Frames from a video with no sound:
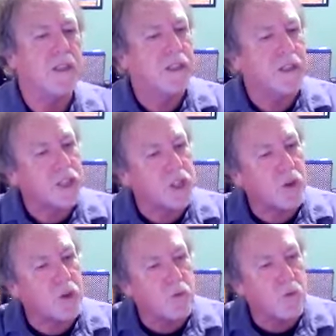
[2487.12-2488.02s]
So
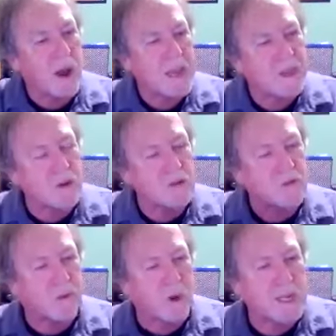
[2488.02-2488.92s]
you write those
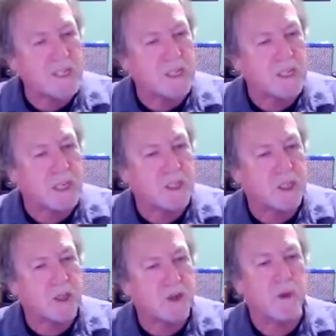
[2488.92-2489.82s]
phrases
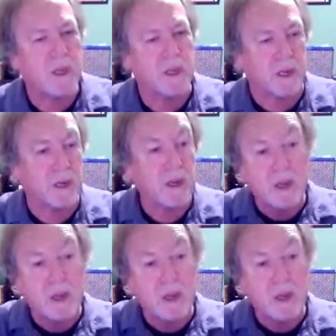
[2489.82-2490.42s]
into your melody.